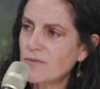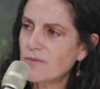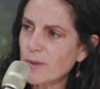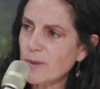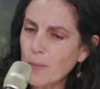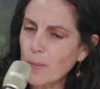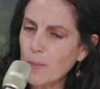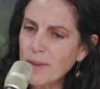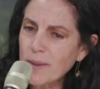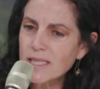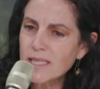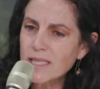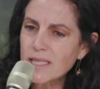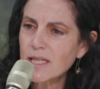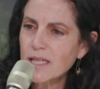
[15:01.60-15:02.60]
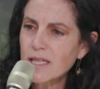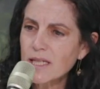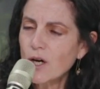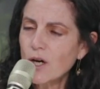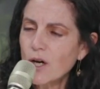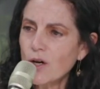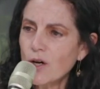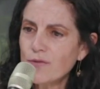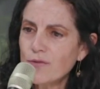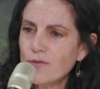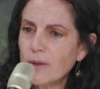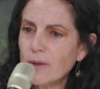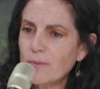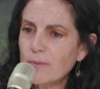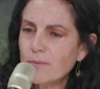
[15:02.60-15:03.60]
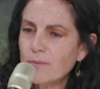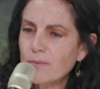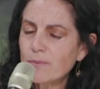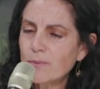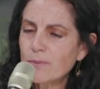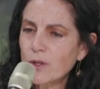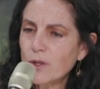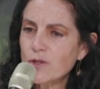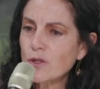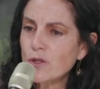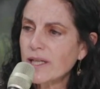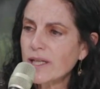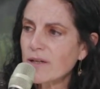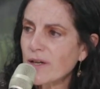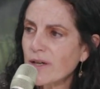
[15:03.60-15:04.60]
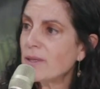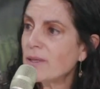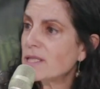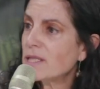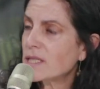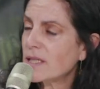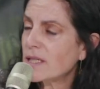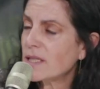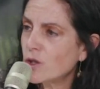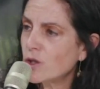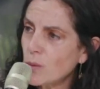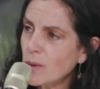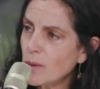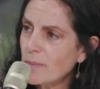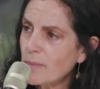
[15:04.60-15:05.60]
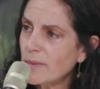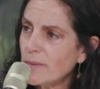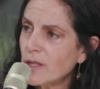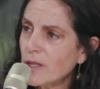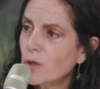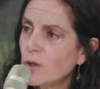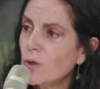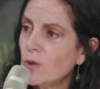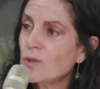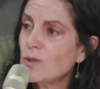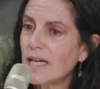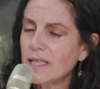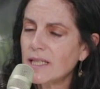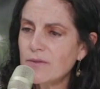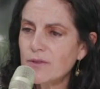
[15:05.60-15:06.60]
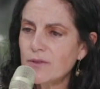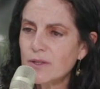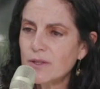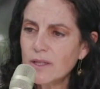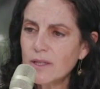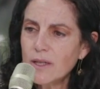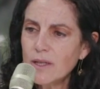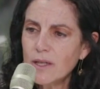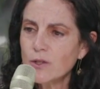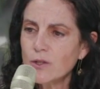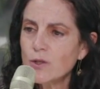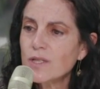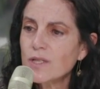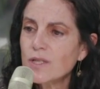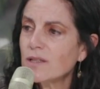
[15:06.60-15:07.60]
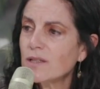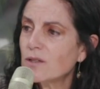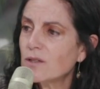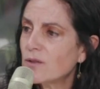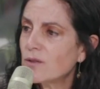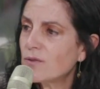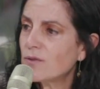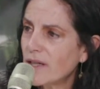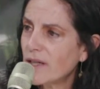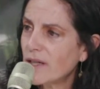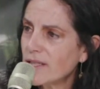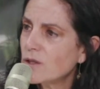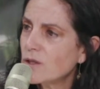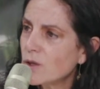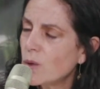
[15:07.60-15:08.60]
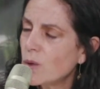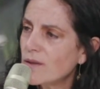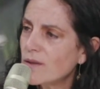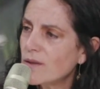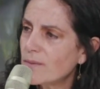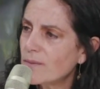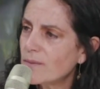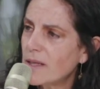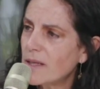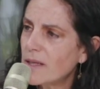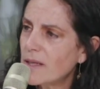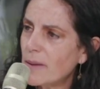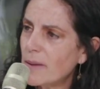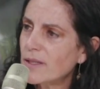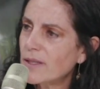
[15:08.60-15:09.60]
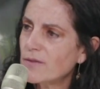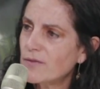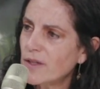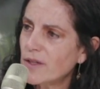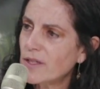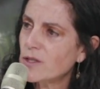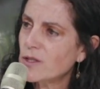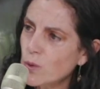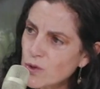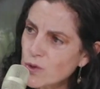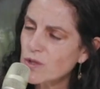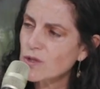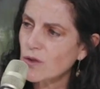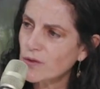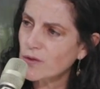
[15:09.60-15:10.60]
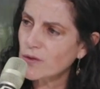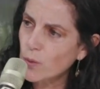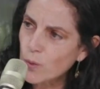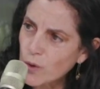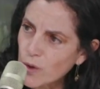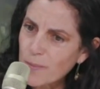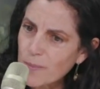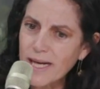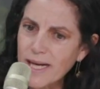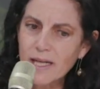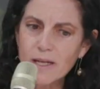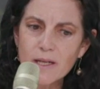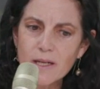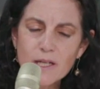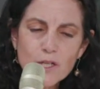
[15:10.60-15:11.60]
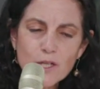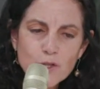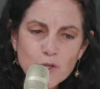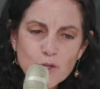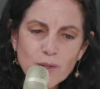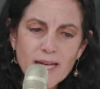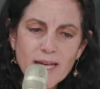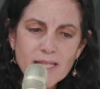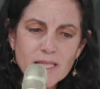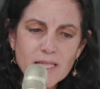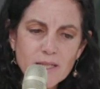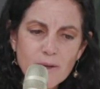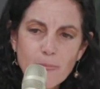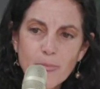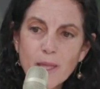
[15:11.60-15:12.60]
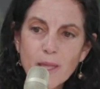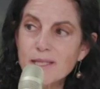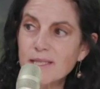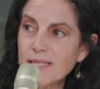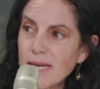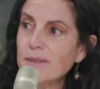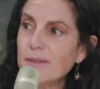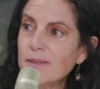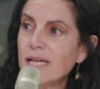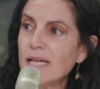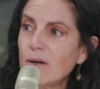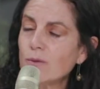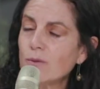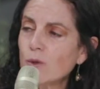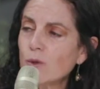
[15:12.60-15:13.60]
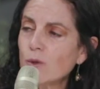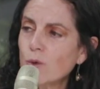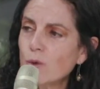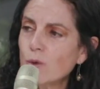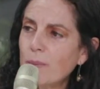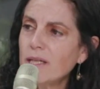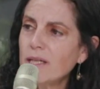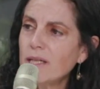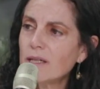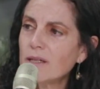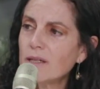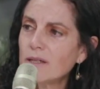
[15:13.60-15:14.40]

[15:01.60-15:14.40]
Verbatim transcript: Development Committee of considering environment as a global public good, and even using the fund, the global public fund solutions of the World Bank, so that the step down could be